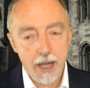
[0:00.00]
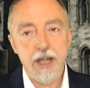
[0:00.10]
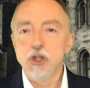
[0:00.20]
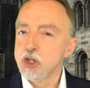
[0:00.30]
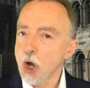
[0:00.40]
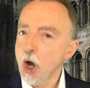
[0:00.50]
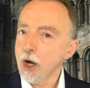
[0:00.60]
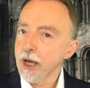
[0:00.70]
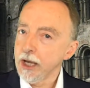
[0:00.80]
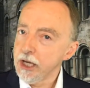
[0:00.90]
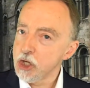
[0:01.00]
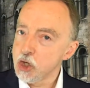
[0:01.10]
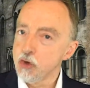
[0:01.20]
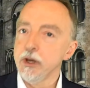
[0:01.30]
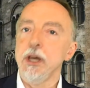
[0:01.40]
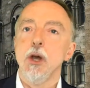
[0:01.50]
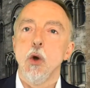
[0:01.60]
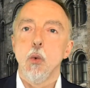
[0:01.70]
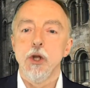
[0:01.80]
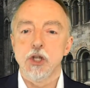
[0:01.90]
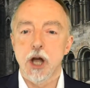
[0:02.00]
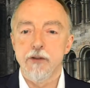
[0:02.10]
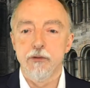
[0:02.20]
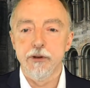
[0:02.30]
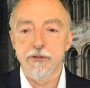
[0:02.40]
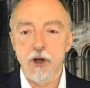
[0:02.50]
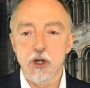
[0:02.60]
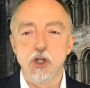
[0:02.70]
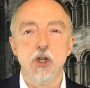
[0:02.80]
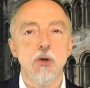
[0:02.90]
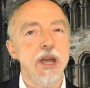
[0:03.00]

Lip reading: Its dark history, which I've referred to,